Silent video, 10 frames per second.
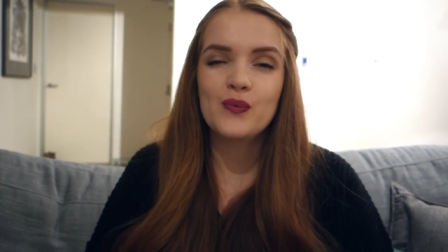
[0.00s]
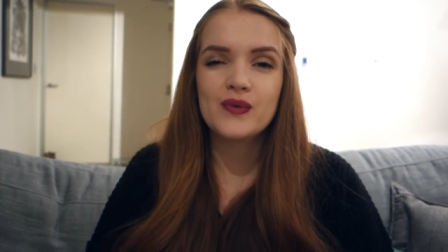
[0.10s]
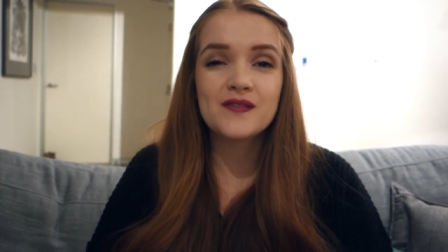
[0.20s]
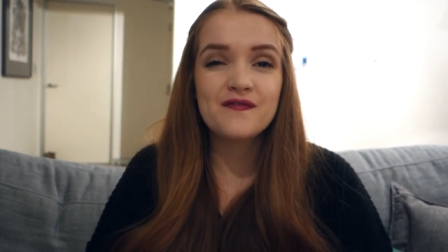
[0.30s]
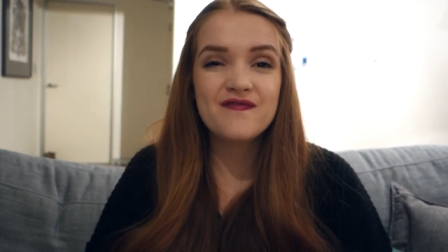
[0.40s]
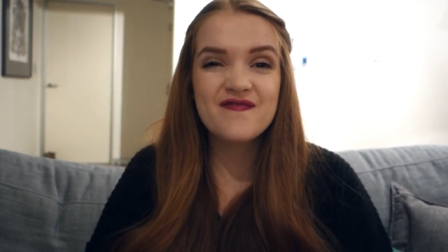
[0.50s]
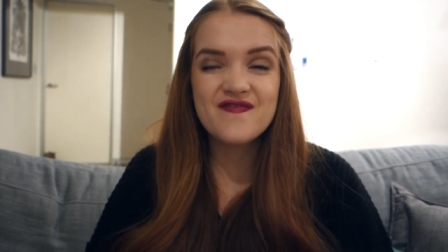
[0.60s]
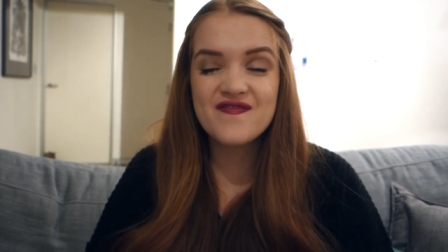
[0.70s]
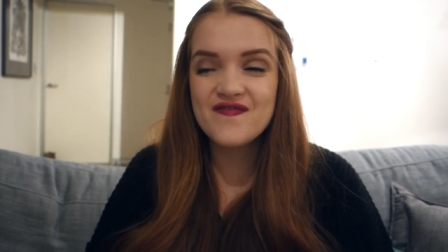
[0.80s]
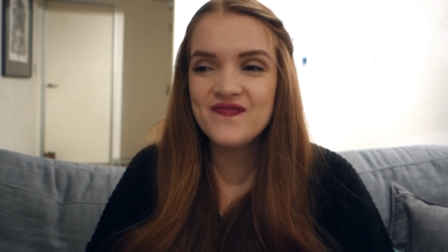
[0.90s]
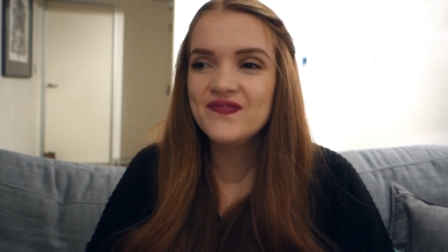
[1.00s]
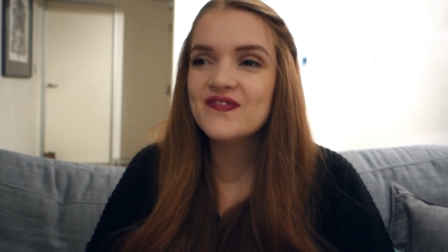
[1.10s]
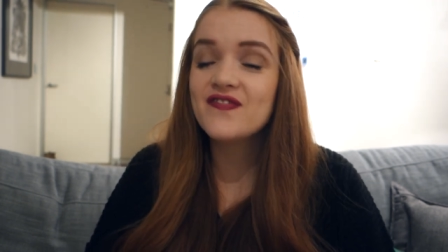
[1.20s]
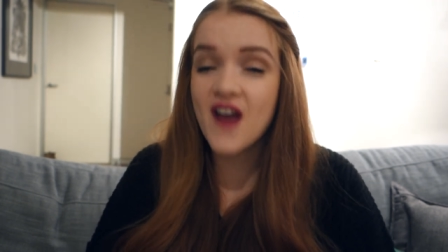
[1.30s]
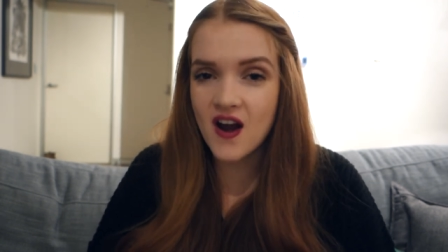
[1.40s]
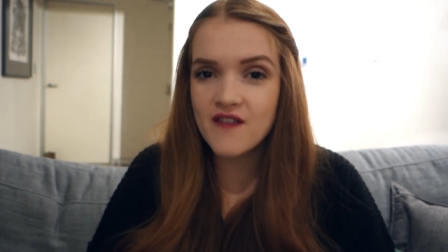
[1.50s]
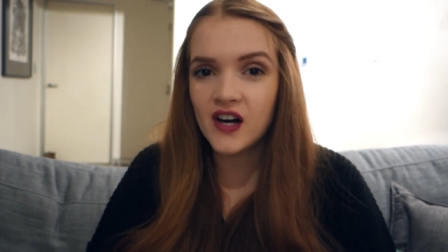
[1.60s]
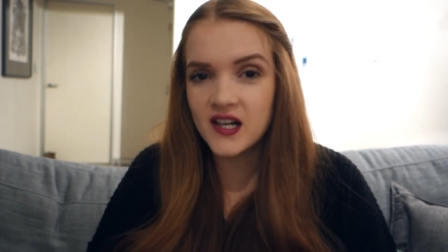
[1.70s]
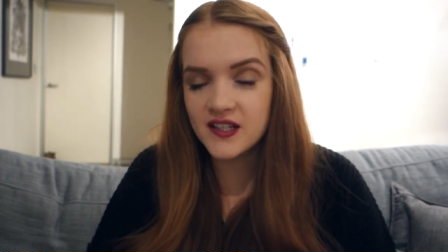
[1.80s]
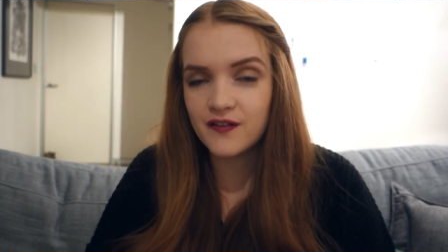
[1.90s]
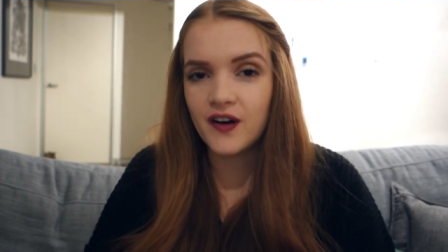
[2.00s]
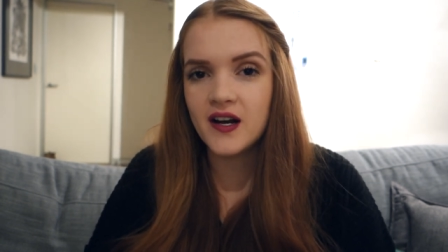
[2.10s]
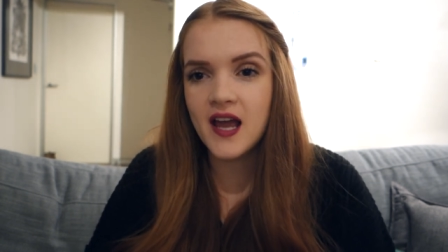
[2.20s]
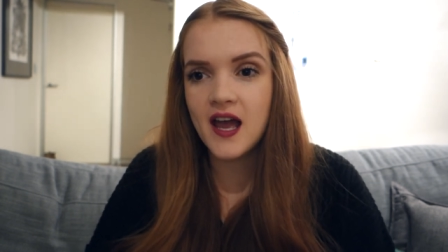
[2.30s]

was very, very different.